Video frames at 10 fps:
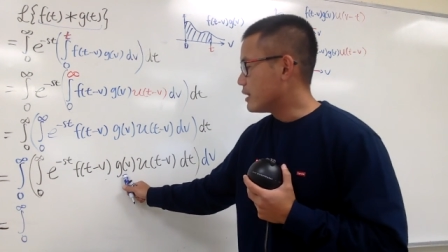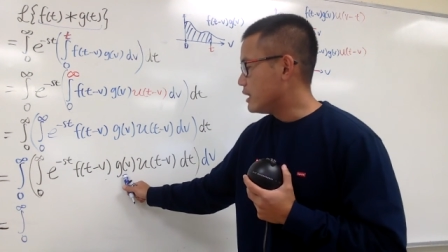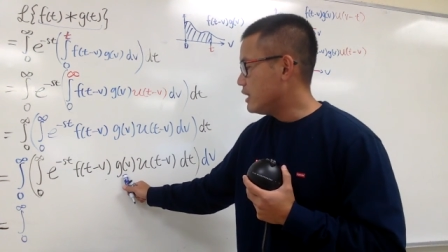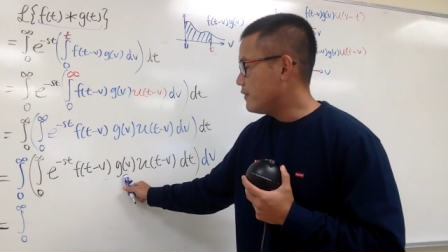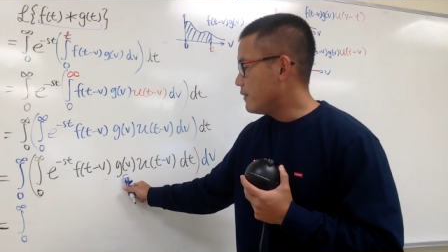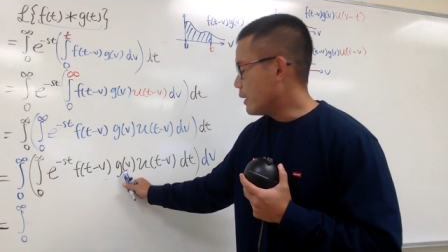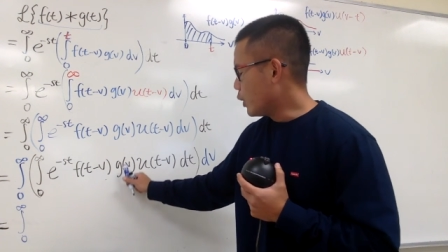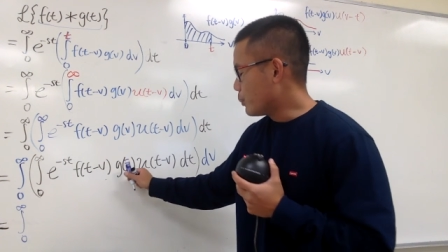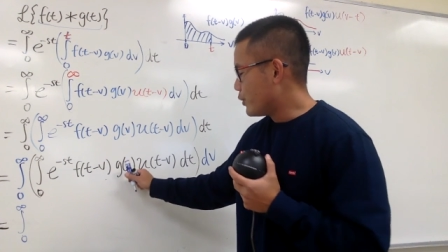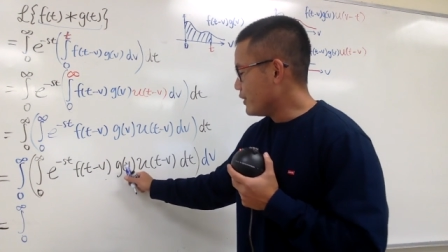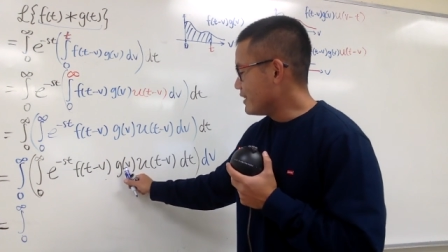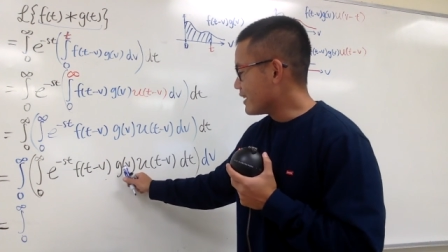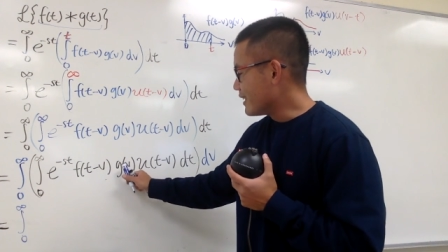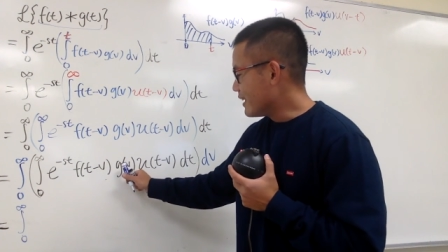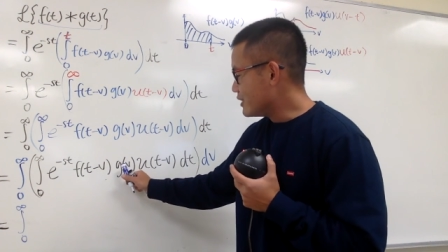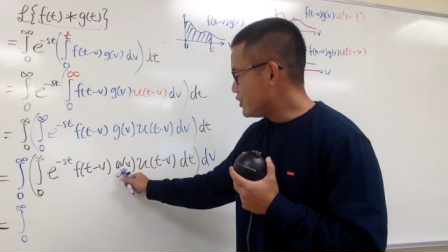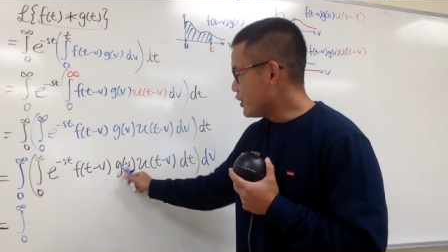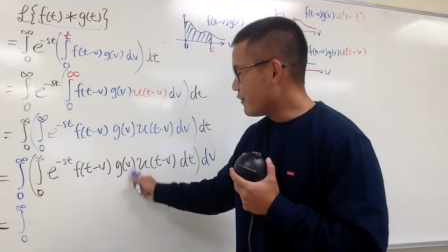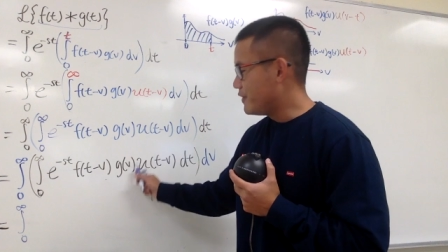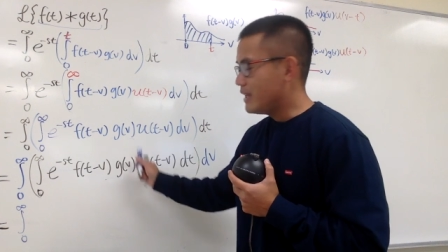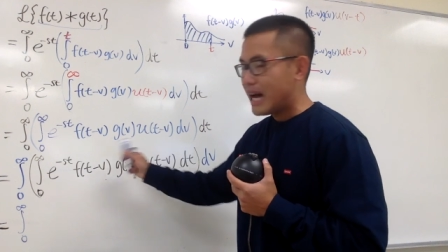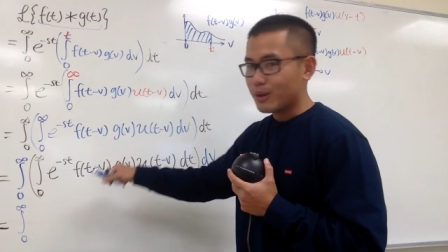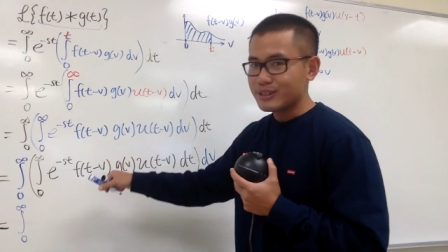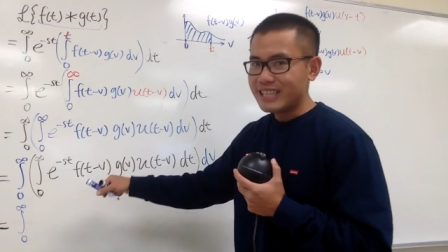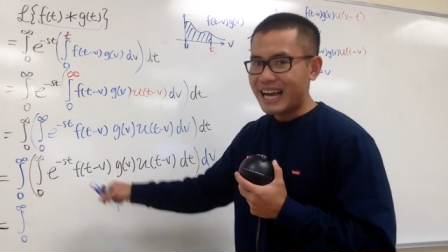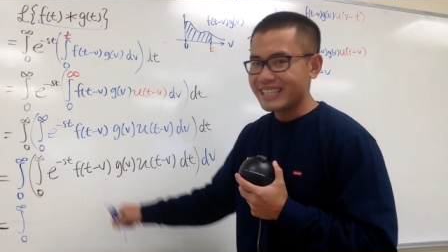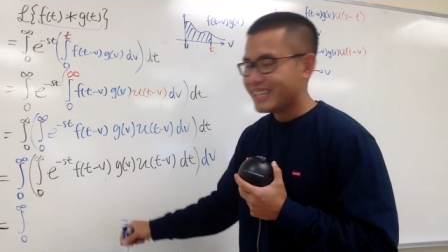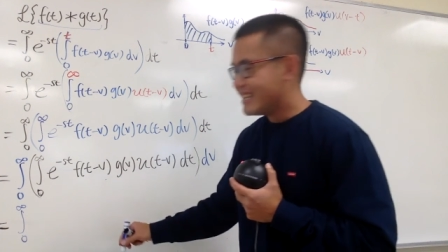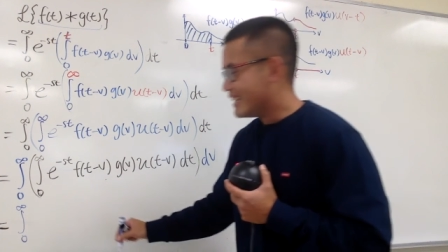the d, I will bring the g of v outside.